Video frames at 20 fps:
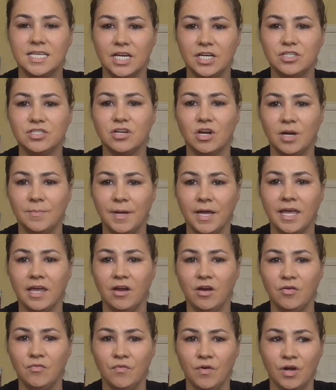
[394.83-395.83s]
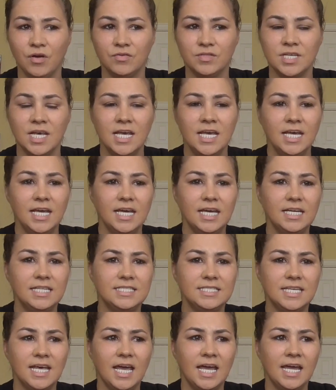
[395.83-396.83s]
You're Sorry by Karen Rose.
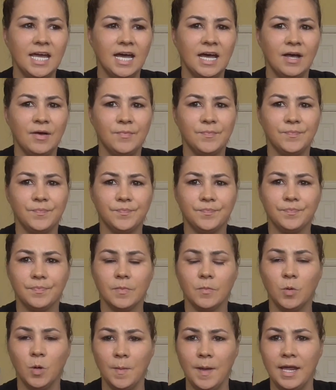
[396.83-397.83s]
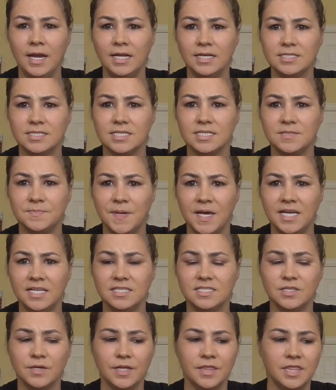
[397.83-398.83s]
It's a romantic
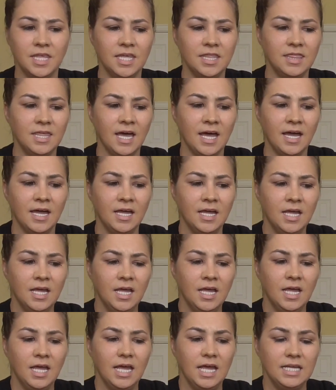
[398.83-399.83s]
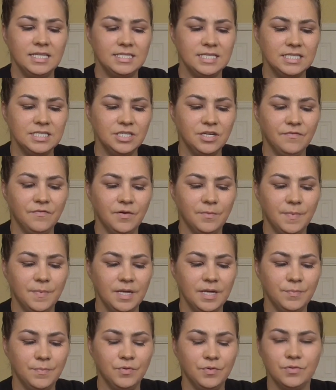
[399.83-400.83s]
suspense, so I think that it's easier for
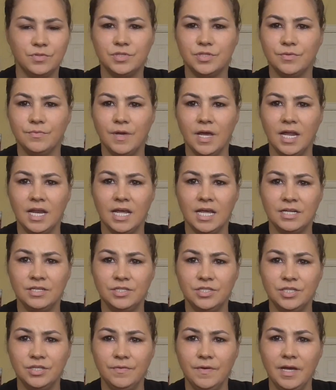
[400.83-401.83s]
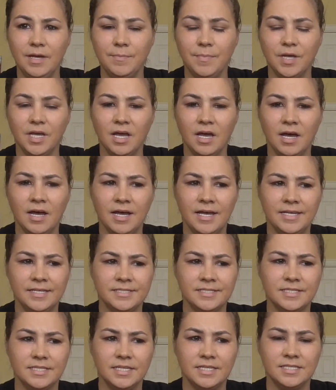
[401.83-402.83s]
people to get into it
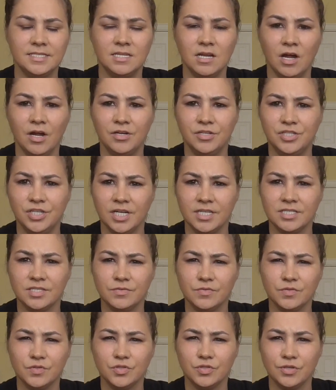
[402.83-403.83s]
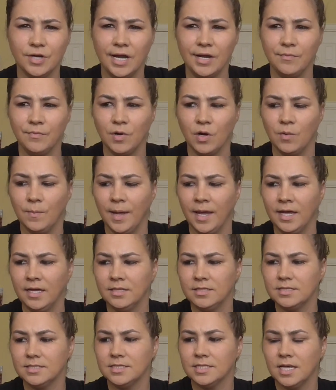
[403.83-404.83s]
because it's not just straight
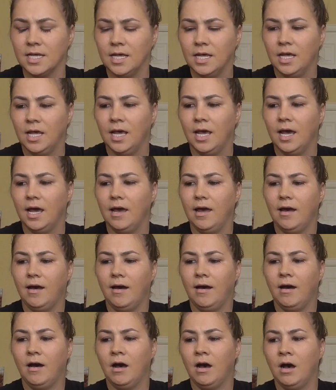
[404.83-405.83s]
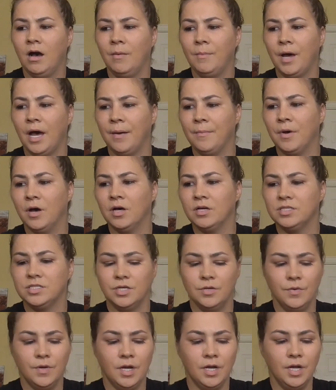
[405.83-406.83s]
romance. I'm
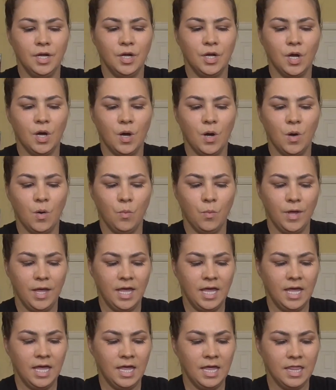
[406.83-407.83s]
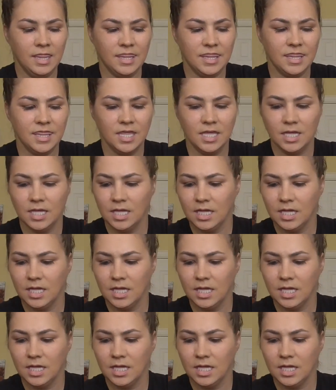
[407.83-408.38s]
also going to go with